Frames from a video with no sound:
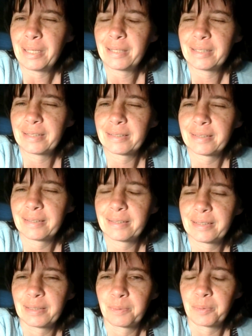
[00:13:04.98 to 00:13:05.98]
the
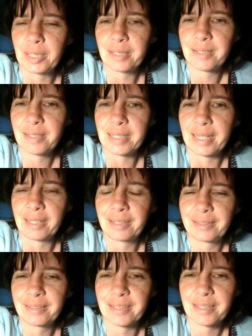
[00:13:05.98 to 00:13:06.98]

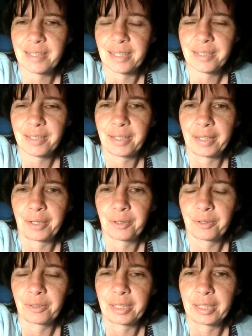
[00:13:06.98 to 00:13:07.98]
Wednesday disgustingly
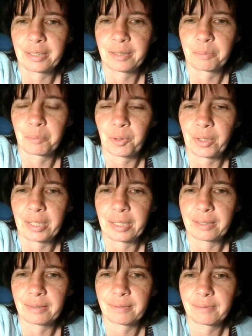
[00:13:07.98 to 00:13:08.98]
early in the
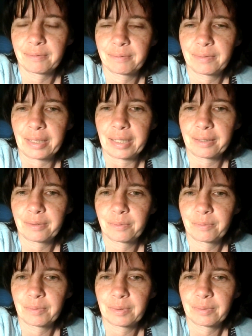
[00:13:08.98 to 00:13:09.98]
morning, it
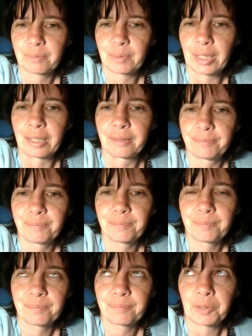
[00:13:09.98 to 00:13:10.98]

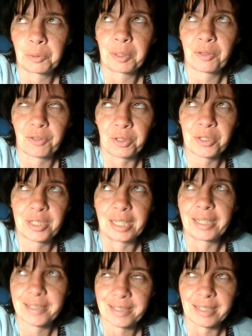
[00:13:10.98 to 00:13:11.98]
would be
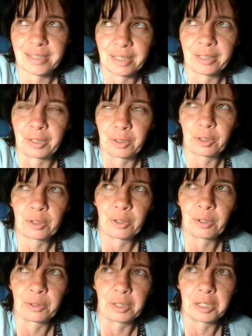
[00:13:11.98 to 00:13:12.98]
Thursday disgustingly
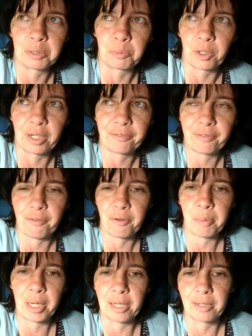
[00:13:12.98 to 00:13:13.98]
early in the morning for
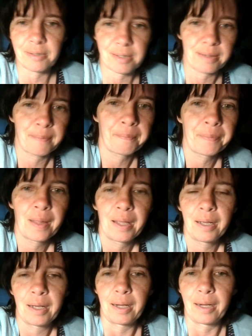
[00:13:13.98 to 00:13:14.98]
everybody else.
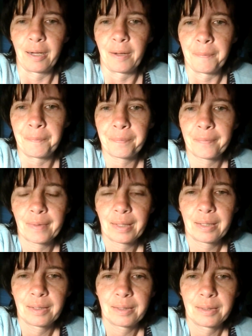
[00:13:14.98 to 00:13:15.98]

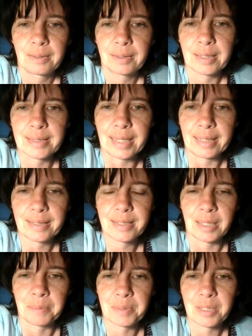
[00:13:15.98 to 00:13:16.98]
Because that
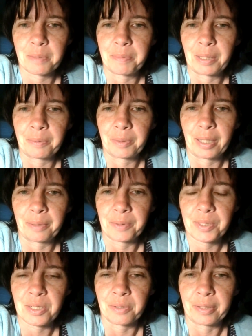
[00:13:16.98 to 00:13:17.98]
seems to be when I
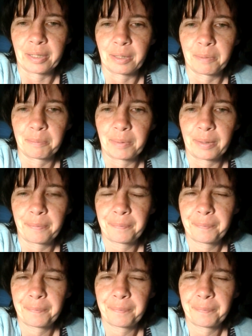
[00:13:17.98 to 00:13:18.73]
was doing them, but